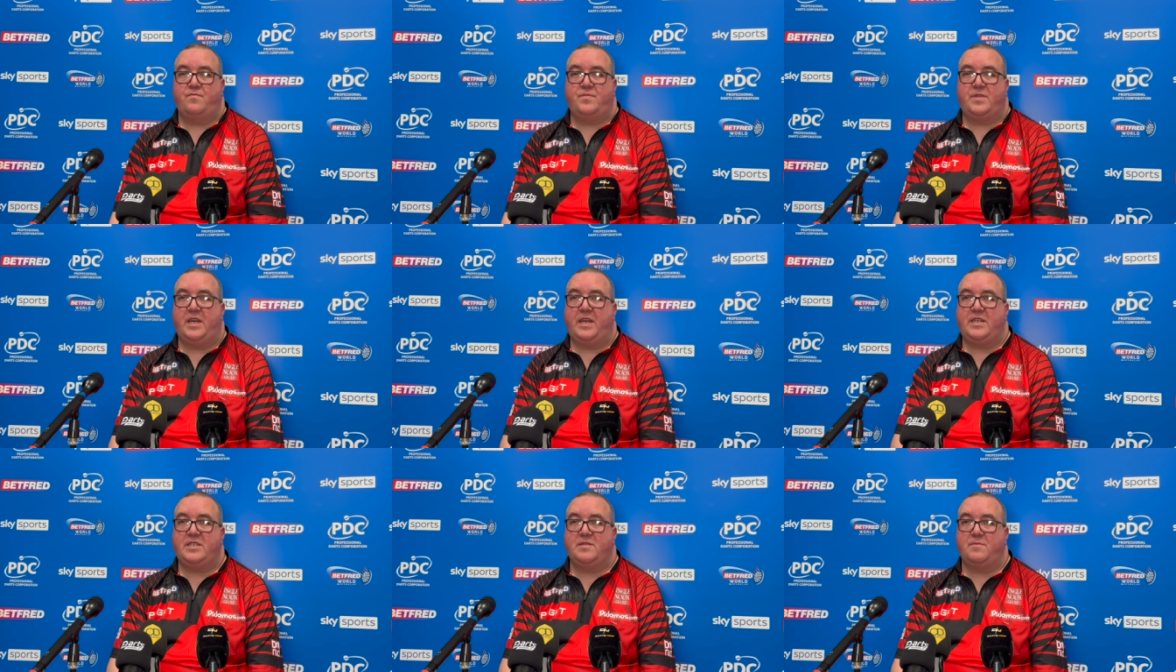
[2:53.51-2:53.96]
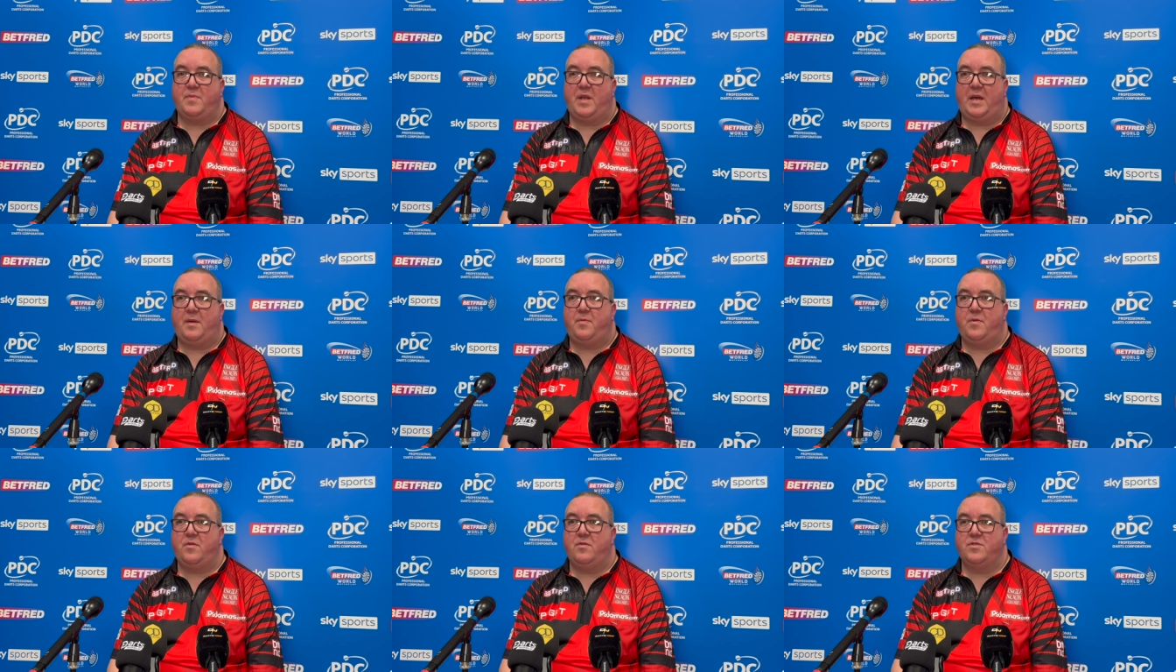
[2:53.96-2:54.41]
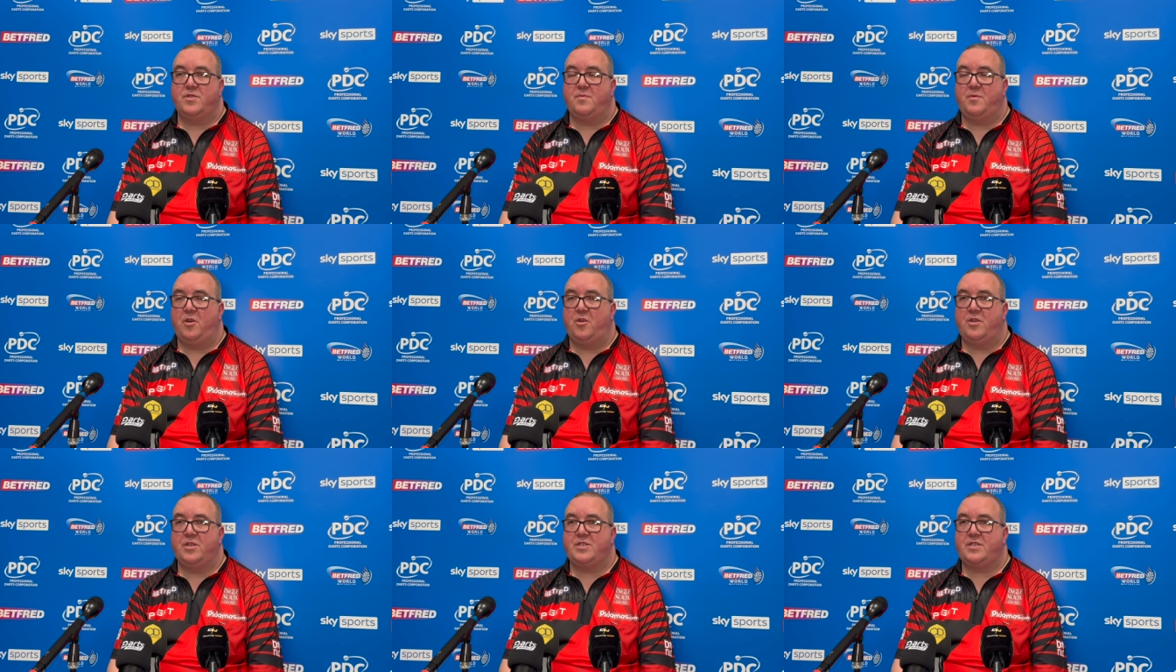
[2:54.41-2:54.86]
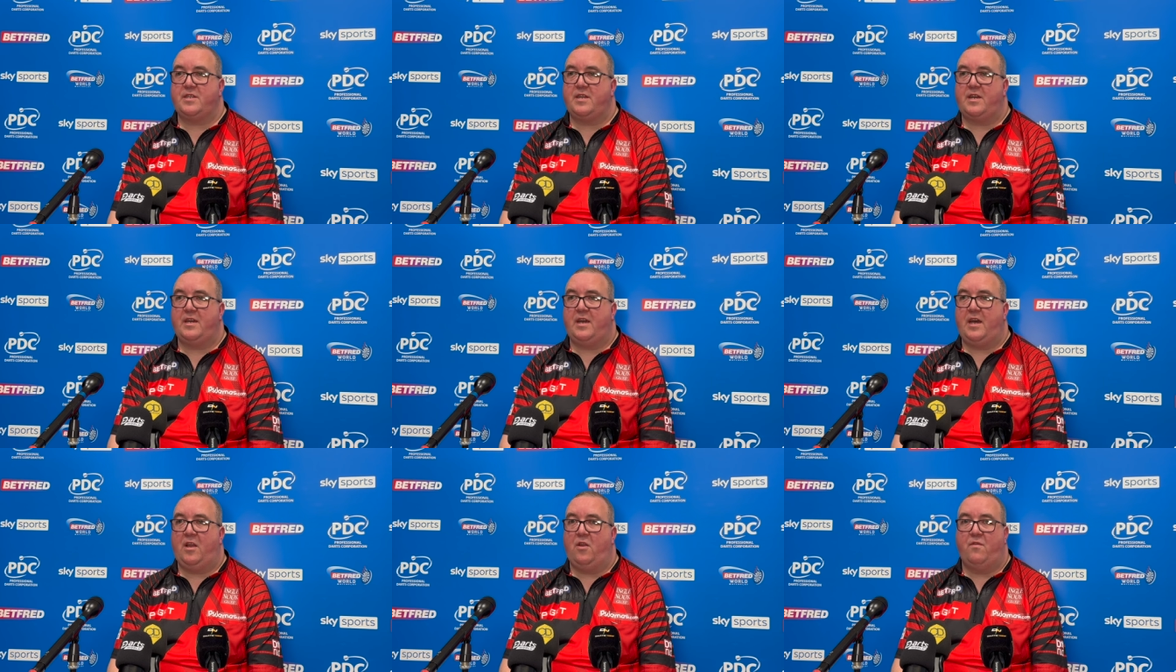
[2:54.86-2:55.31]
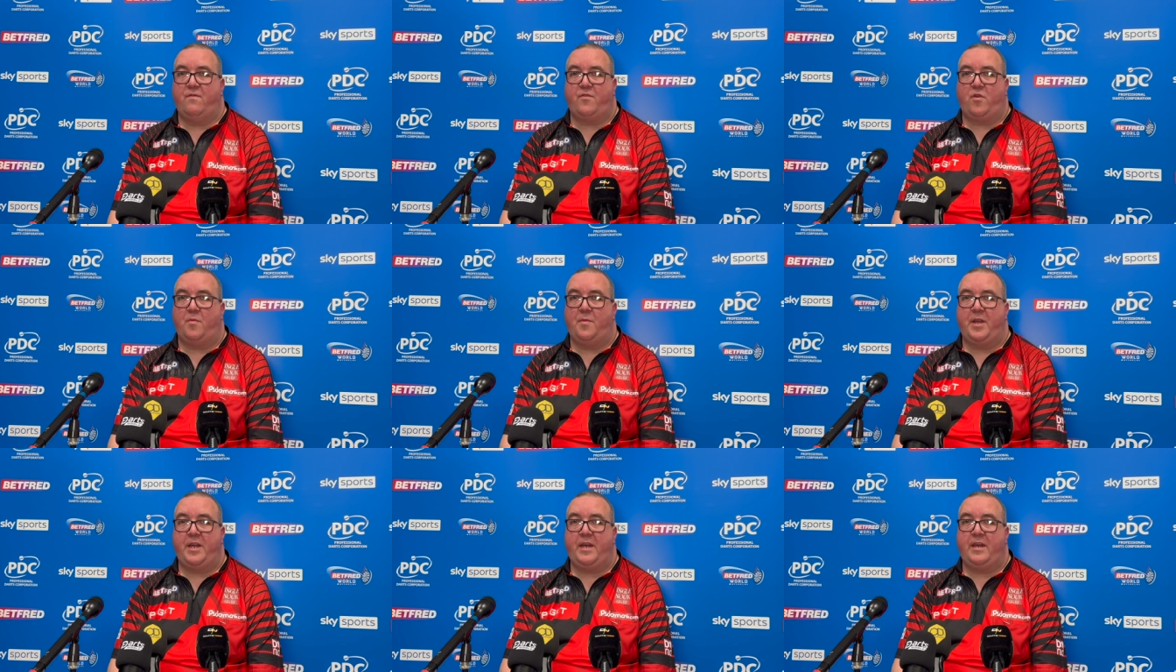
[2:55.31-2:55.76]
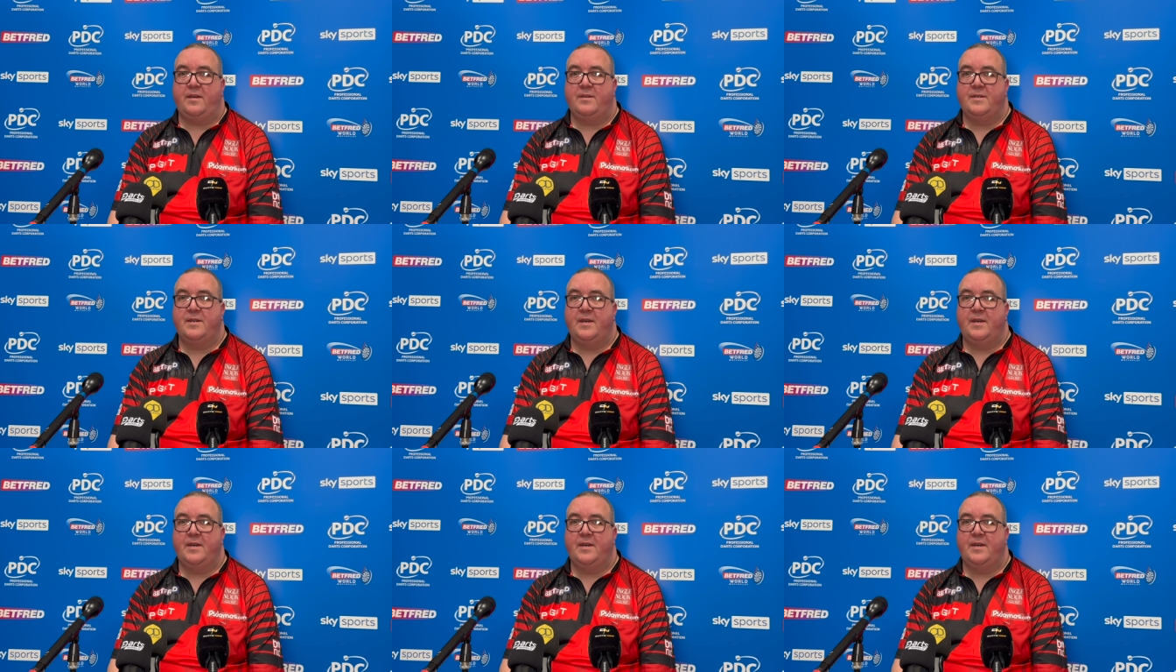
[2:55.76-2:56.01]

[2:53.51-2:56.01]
days in Blackpool, to be honest. I love coming here.